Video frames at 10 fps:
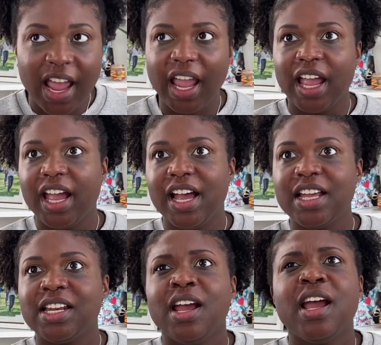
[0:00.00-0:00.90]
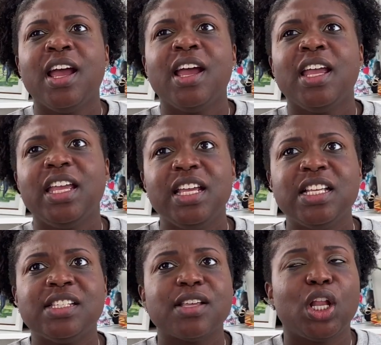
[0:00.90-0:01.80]
and
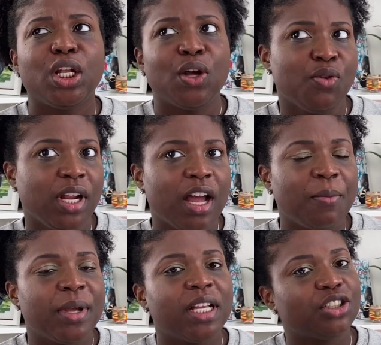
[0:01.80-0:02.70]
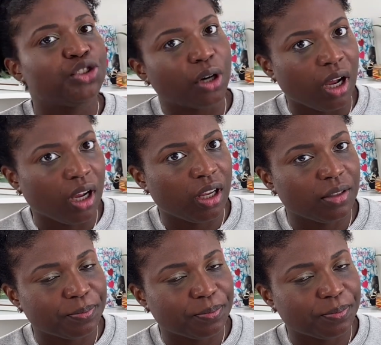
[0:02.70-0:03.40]
he's loading up his truck.